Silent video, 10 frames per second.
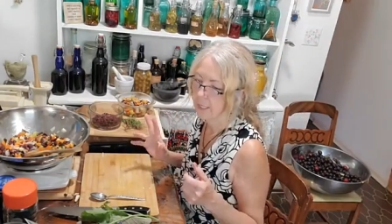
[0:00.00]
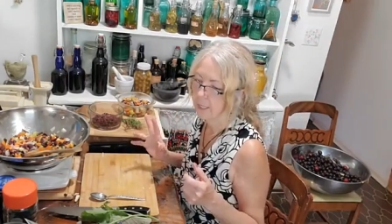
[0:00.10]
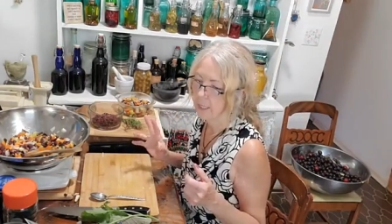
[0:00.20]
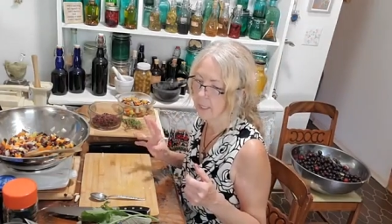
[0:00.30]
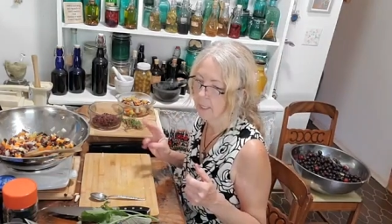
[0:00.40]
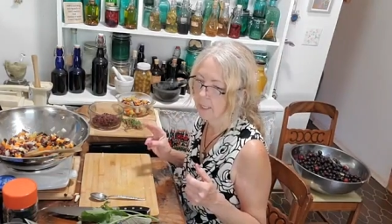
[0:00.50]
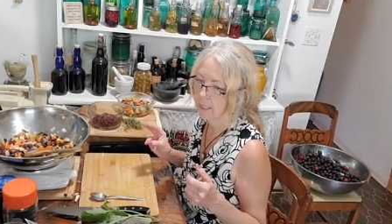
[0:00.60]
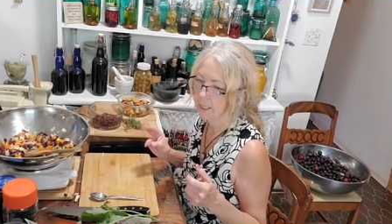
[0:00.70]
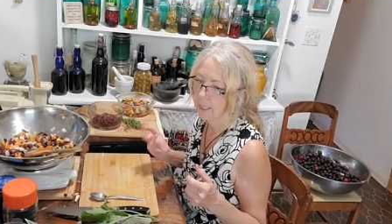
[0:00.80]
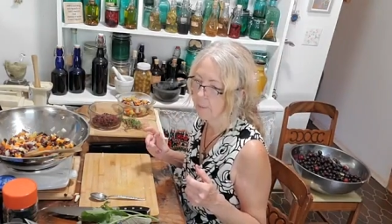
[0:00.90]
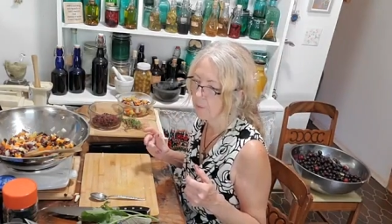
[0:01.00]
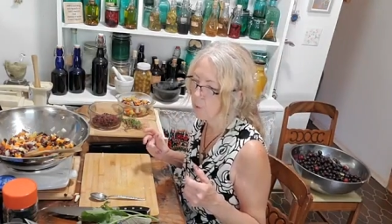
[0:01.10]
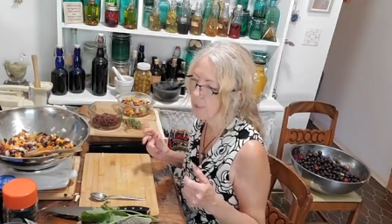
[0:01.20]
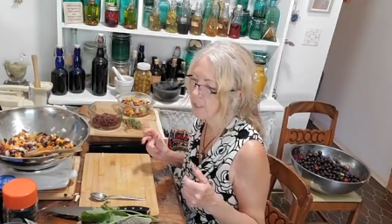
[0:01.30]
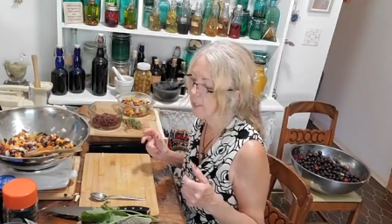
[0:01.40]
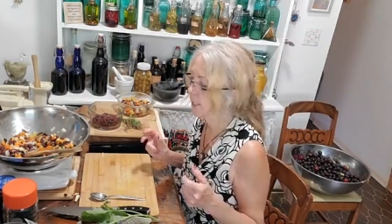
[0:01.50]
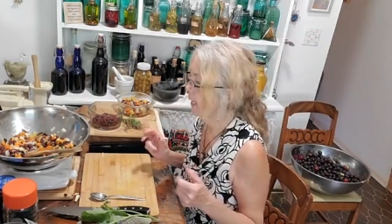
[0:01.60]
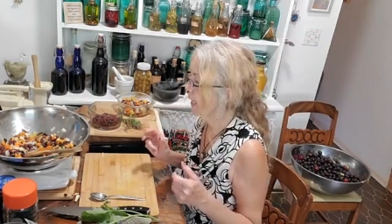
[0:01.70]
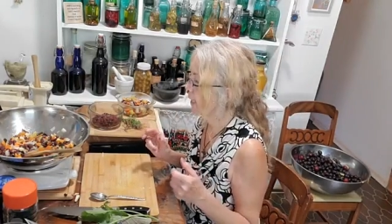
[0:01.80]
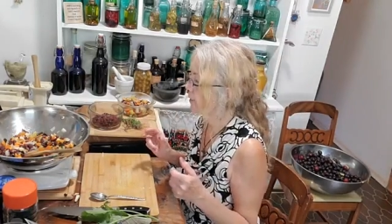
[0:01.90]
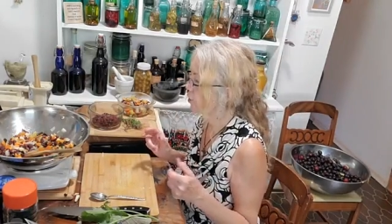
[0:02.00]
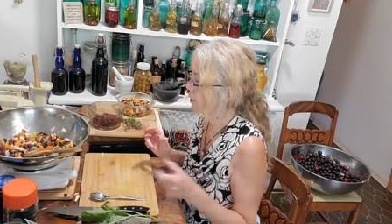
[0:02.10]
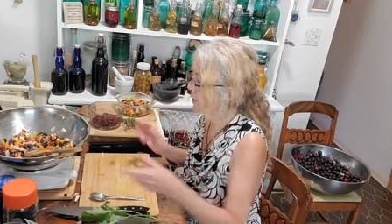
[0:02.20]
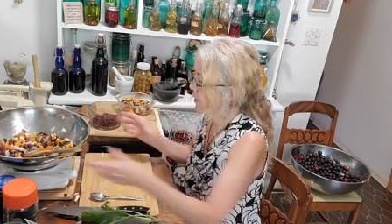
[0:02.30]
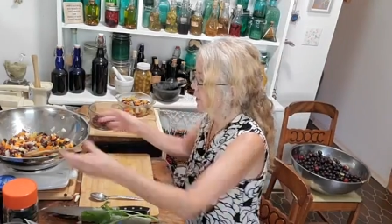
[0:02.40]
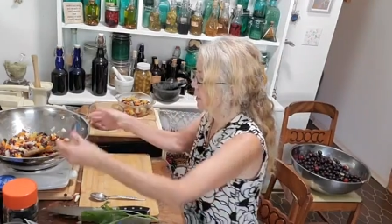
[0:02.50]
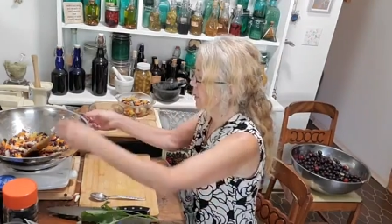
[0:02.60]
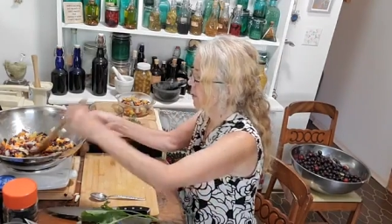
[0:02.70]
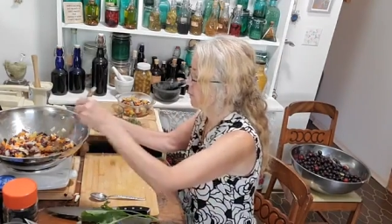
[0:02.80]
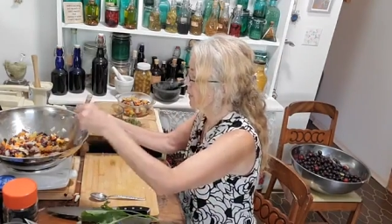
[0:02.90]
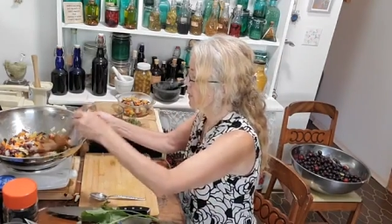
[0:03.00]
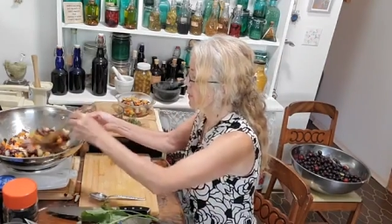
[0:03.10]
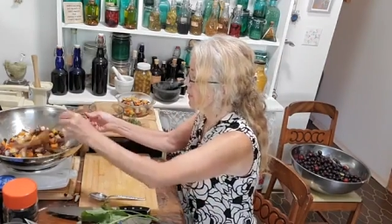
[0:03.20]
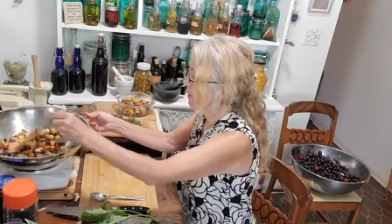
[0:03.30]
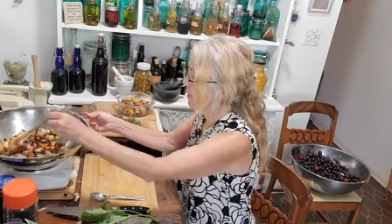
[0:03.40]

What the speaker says: I am going to add just a little bit.